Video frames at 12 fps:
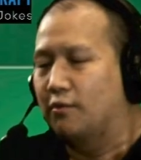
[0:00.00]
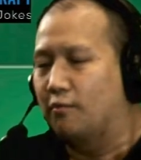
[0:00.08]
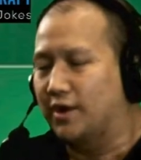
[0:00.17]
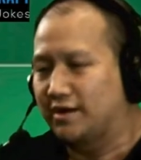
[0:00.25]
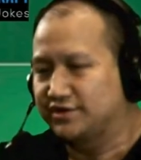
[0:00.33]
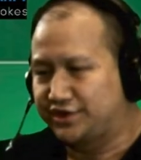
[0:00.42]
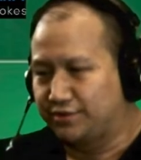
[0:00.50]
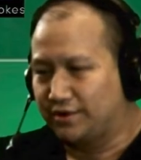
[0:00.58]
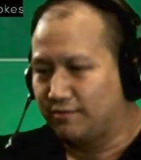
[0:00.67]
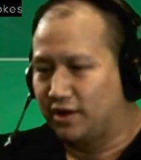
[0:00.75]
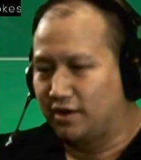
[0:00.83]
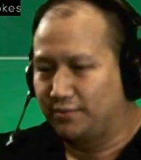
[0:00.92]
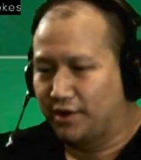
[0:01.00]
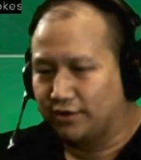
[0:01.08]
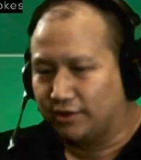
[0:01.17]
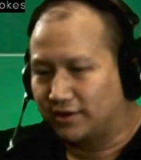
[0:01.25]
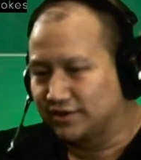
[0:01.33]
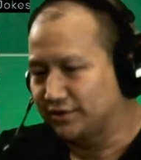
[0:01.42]
when I was doing well in
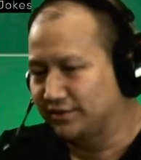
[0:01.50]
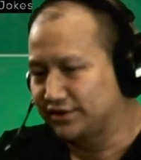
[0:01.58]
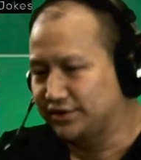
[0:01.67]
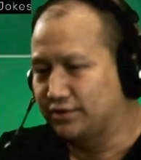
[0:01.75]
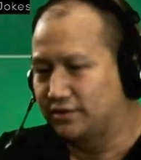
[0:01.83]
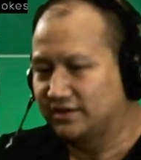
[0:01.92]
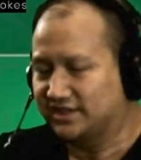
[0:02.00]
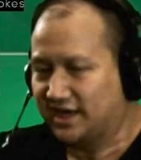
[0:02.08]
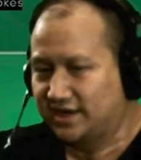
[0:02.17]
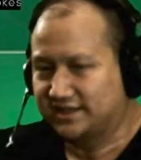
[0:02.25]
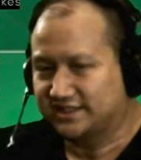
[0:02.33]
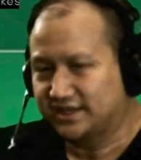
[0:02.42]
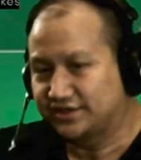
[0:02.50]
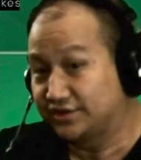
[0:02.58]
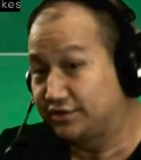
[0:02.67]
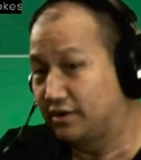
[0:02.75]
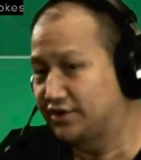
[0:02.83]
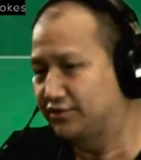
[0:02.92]
poker while I was going to school, it was kind of decision,
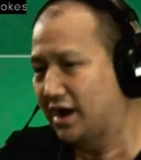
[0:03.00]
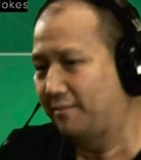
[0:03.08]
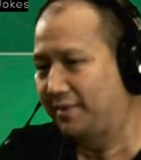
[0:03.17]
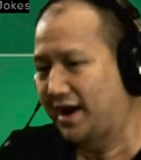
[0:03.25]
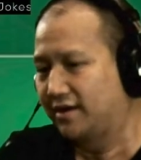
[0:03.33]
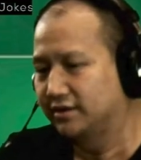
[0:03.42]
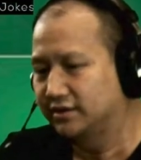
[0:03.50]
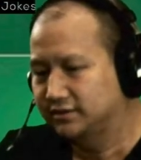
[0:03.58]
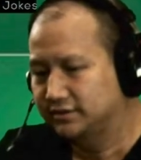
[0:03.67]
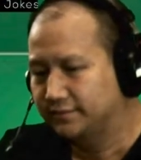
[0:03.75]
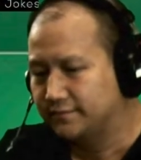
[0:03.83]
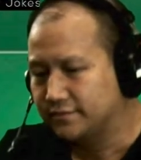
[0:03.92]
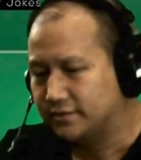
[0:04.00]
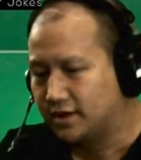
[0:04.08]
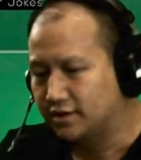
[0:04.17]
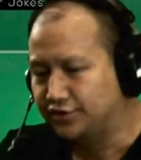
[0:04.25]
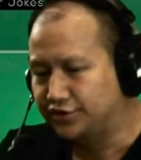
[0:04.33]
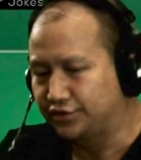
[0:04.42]
do I drop out
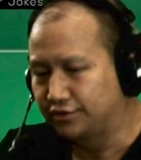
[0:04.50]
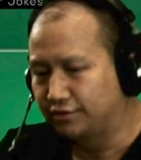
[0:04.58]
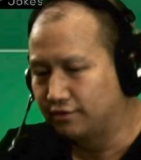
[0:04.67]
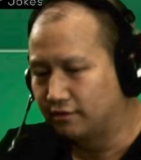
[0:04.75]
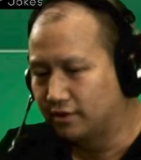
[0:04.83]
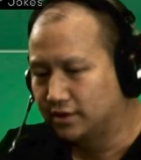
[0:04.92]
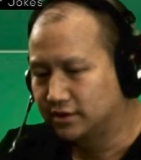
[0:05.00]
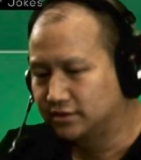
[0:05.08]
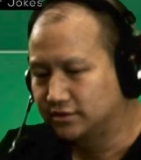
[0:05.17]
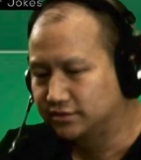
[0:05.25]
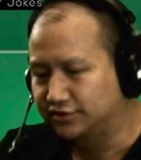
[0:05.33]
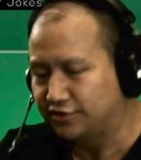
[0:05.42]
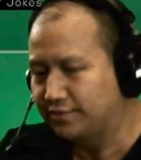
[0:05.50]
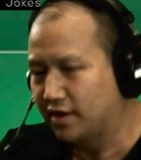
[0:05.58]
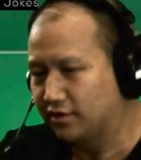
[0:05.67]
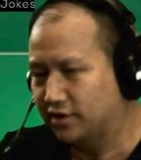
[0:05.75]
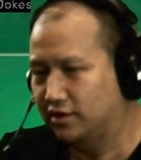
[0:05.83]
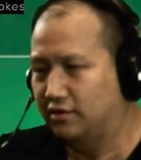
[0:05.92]
to do
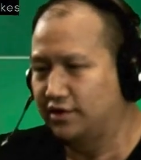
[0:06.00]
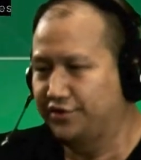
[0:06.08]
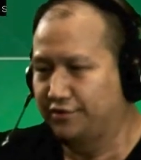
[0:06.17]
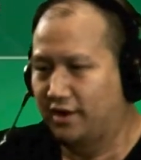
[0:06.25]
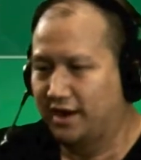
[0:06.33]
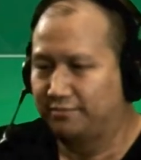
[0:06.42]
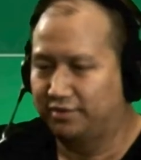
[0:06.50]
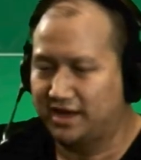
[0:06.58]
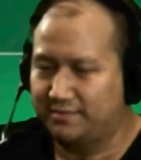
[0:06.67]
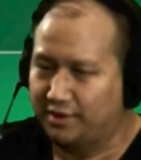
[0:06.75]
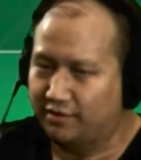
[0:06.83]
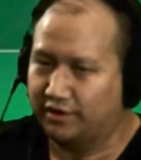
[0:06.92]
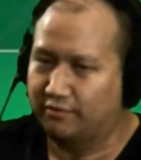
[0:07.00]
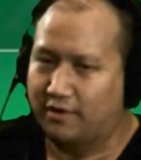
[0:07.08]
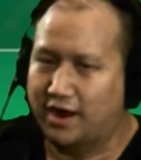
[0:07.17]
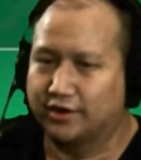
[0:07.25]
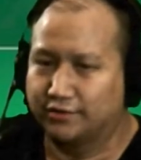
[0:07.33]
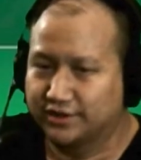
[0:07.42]
poker, or do I play poker
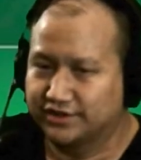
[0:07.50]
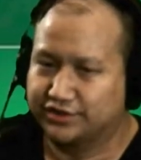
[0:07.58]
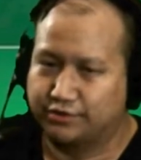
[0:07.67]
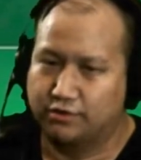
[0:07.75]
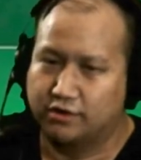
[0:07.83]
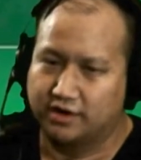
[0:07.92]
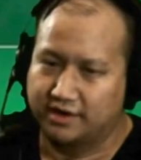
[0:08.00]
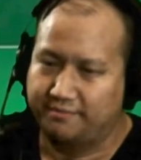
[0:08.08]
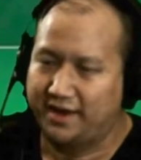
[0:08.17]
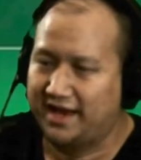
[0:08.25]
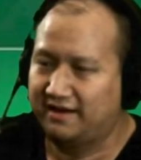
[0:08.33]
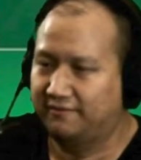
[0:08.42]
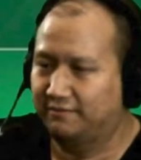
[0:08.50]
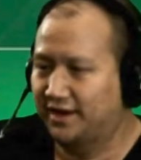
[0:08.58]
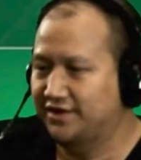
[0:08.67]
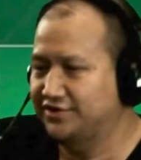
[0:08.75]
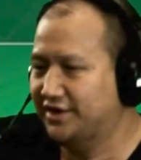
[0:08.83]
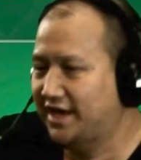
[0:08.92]
while going to school and pay for my
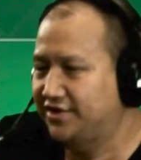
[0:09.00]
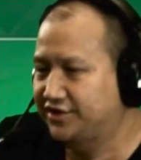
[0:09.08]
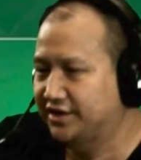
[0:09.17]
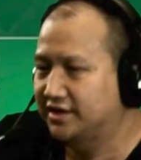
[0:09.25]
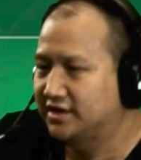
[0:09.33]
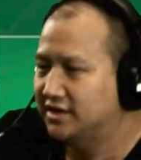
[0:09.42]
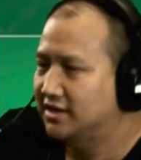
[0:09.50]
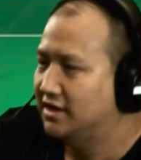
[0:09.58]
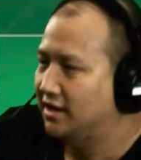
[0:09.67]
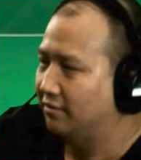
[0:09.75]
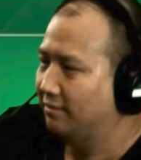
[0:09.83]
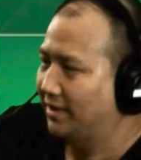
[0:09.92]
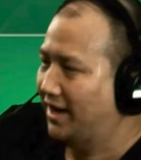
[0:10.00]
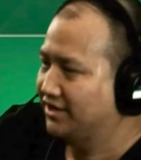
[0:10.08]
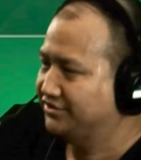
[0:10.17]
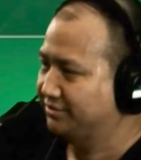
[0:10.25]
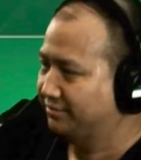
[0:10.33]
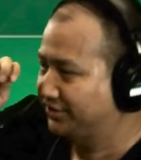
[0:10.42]
education? I remember
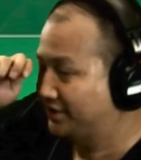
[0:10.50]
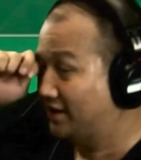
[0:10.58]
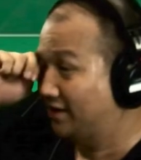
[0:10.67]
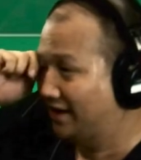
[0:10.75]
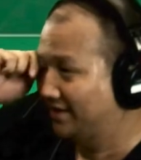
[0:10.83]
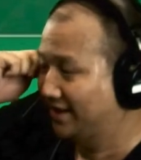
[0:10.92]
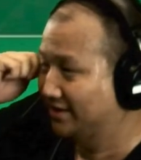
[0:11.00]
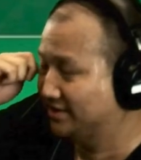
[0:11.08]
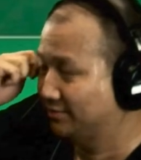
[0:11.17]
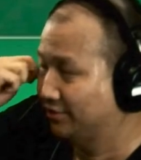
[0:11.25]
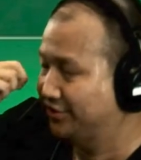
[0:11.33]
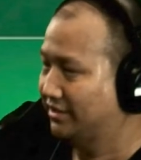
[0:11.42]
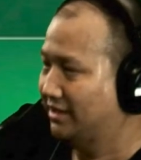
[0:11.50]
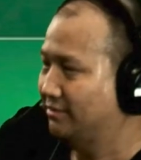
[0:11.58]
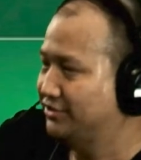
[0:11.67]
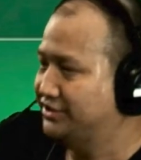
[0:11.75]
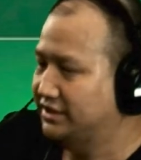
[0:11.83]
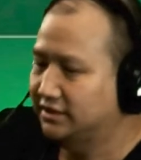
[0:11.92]
Ashley Michelle had that similar
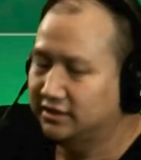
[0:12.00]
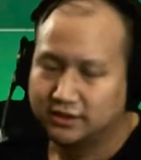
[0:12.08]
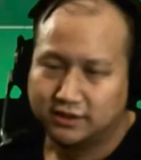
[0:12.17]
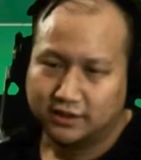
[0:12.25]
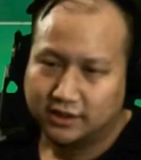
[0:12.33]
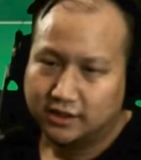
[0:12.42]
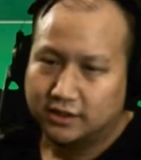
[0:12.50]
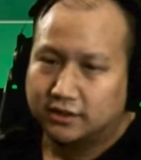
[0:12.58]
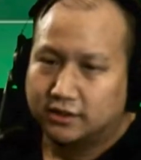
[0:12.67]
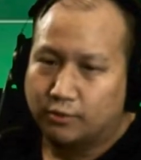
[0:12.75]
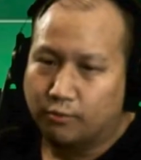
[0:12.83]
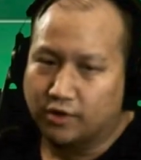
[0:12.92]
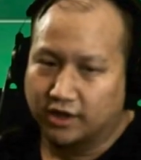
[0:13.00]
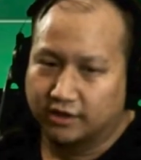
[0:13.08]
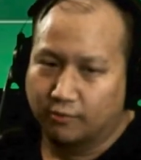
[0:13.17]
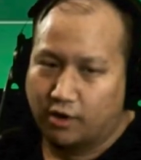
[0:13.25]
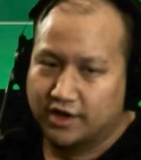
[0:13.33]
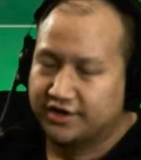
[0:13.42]
dilemma. She
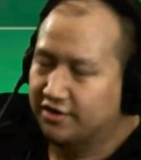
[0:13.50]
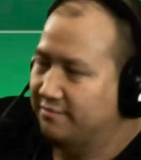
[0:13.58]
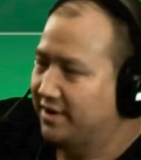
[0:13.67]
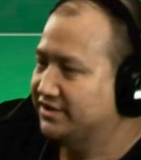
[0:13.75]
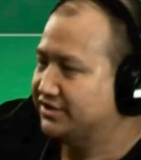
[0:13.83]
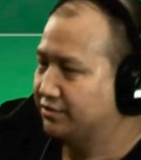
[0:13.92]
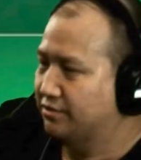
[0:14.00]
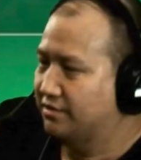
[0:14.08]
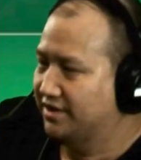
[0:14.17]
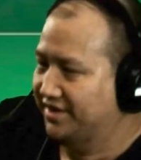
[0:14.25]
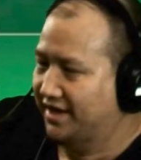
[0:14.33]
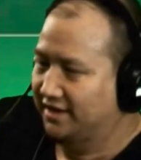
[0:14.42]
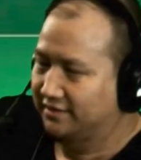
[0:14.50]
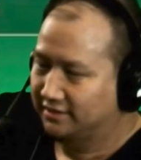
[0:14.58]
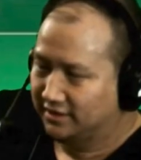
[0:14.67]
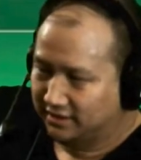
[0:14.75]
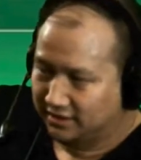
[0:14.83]
wanted to go to med school, and then